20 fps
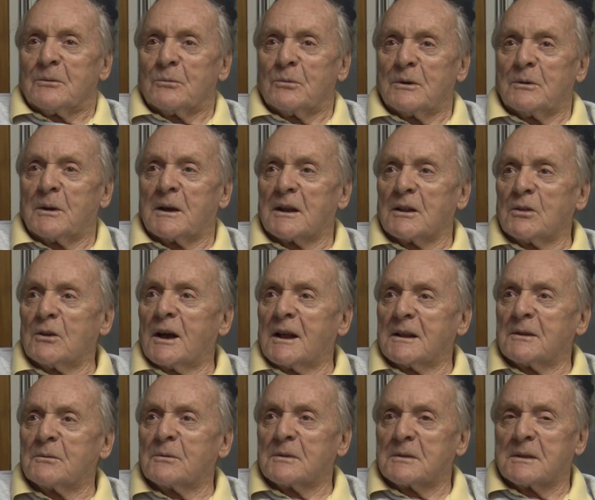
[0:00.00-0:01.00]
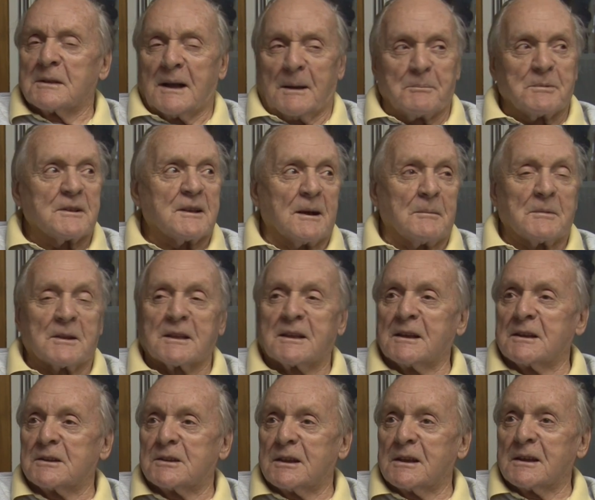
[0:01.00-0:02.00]
We got a lot of up-and-coming
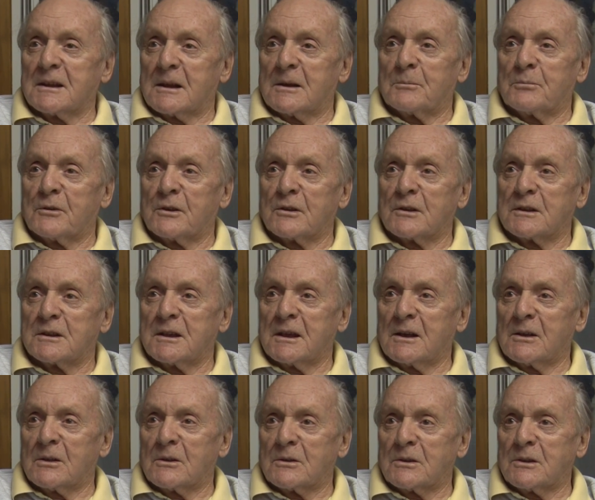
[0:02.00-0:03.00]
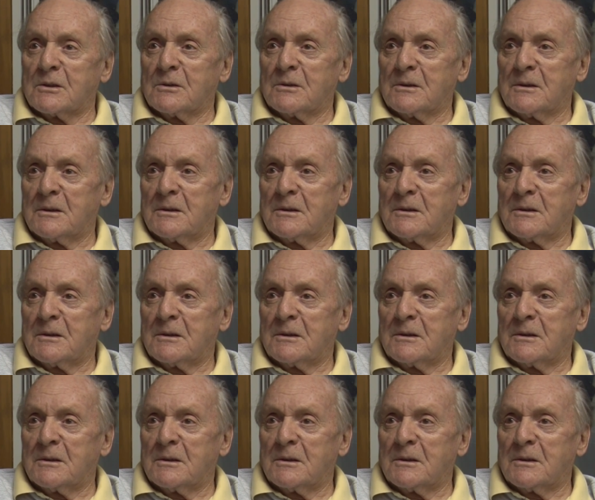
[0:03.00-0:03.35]
kids here now, pretty good talent, you know?